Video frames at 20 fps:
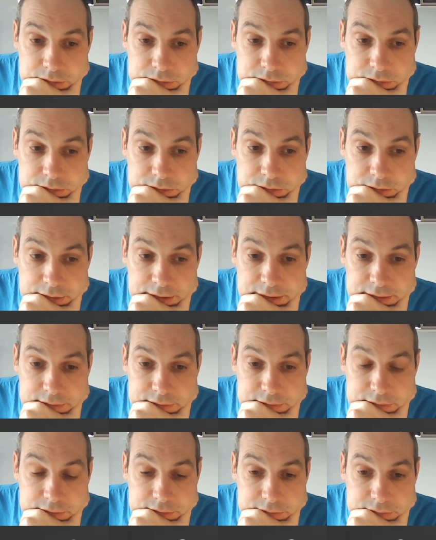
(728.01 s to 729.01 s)

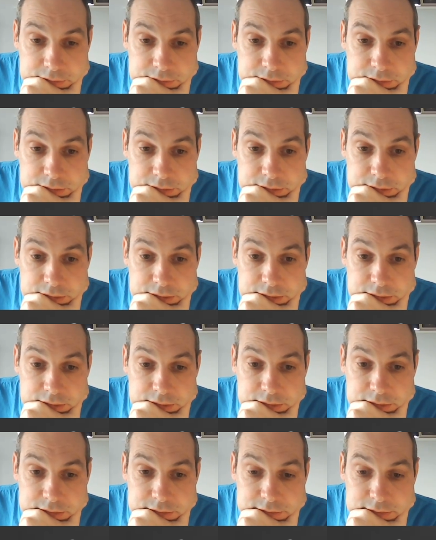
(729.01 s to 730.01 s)
knight
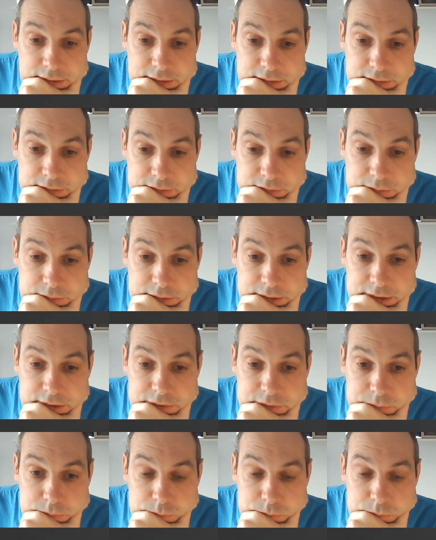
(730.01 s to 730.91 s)
and attack the queen.